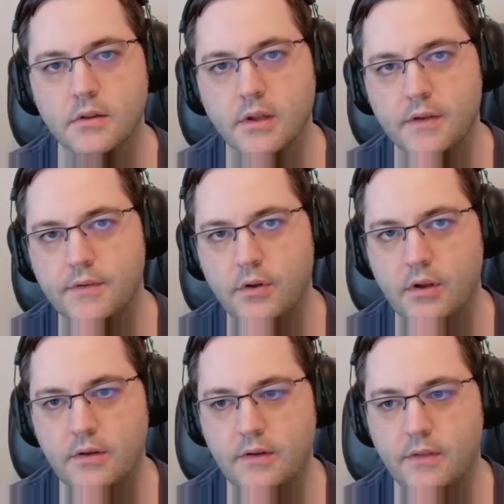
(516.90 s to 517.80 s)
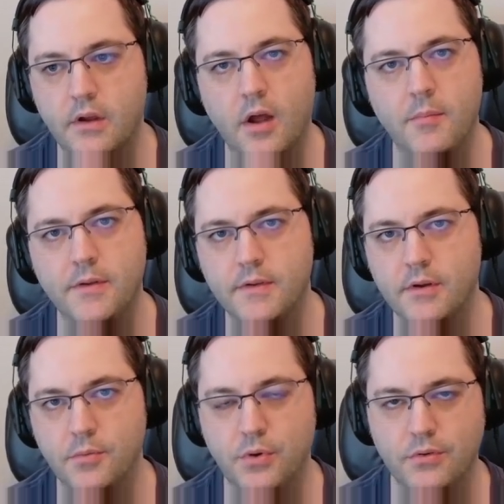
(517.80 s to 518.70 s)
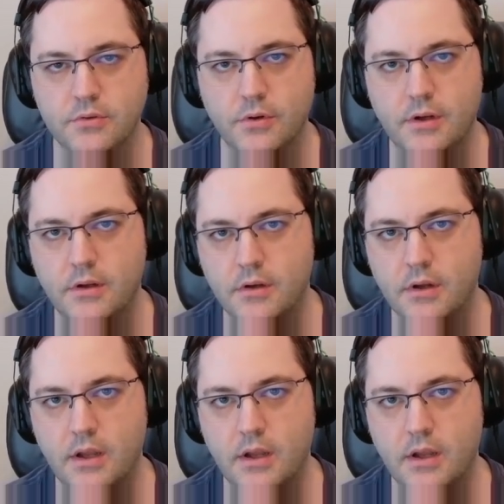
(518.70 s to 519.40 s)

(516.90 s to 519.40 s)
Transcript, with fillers: let us know how you did in the comments. I hope you enjoyed it,